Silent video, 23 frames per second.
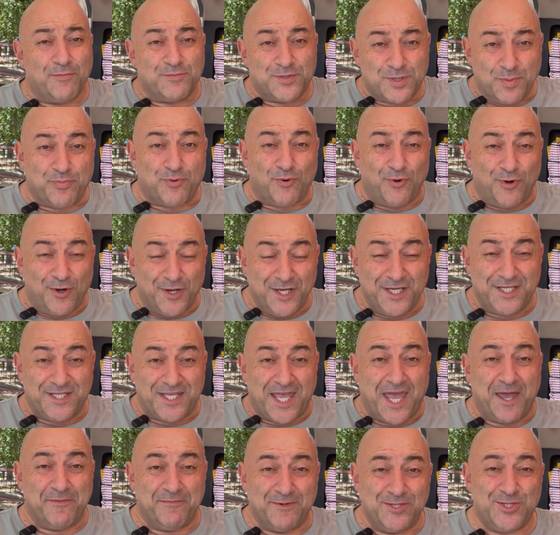surprised
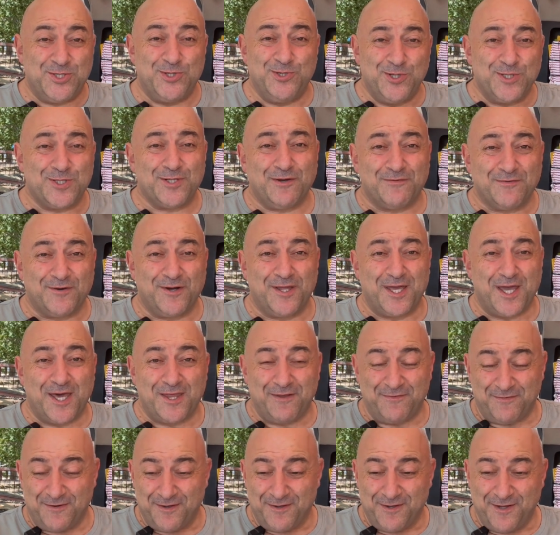how much use I've got out
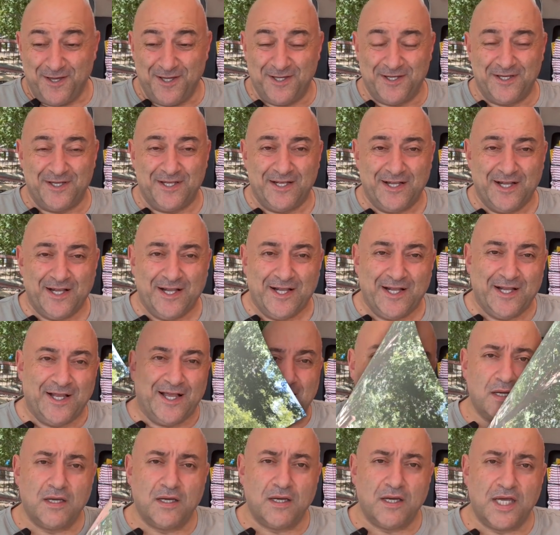of it.
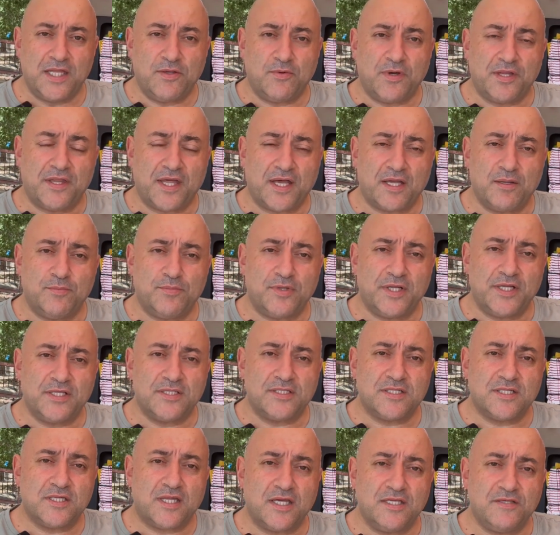Anyway, that completes
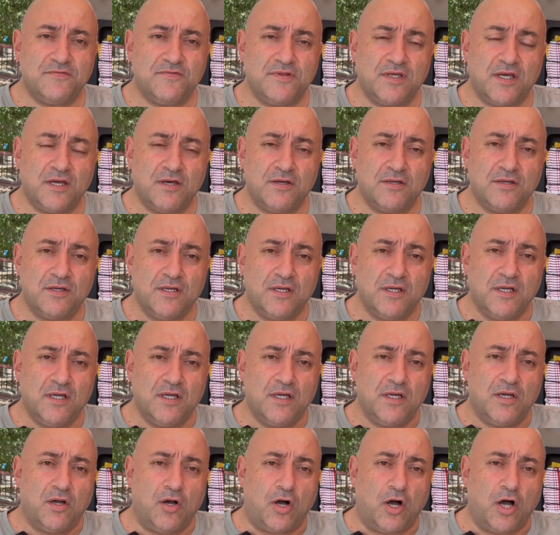today's video.
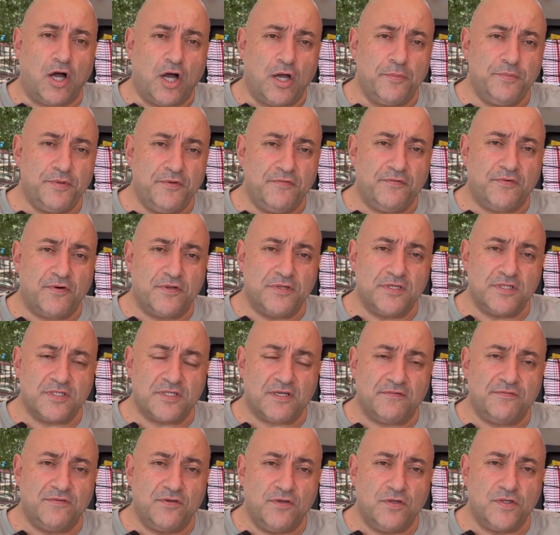I hope you find this
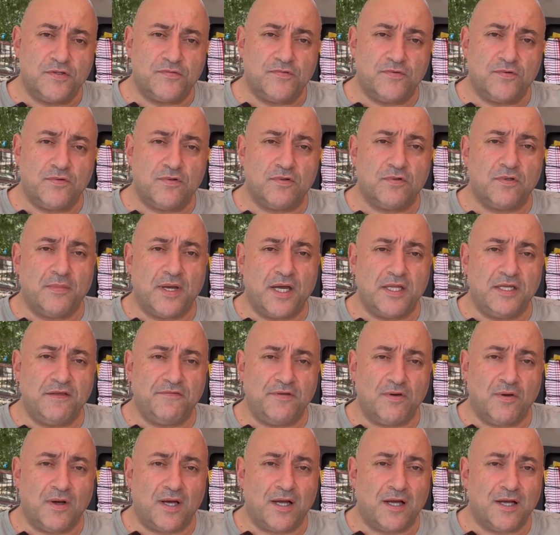stuff useful, and if
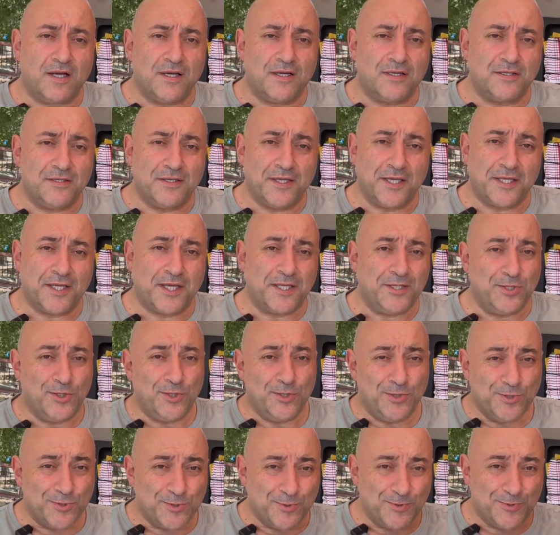you are, again, the
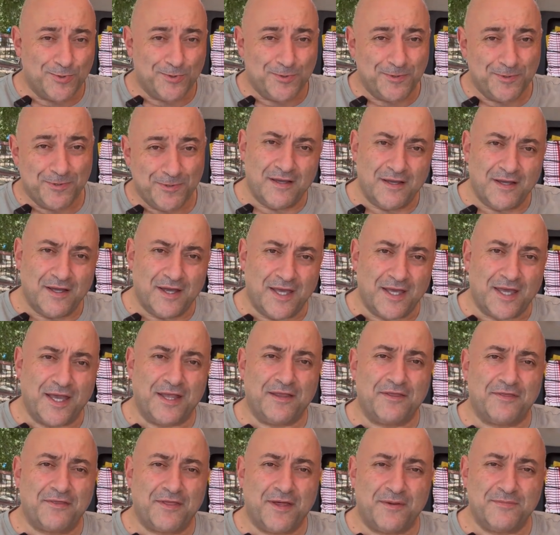usual, again,
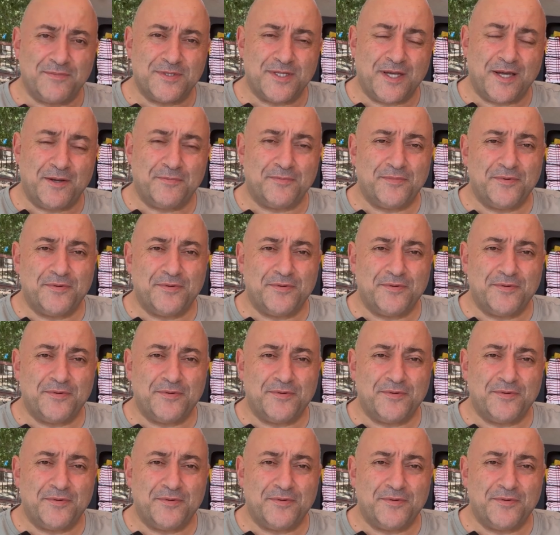thumbs up.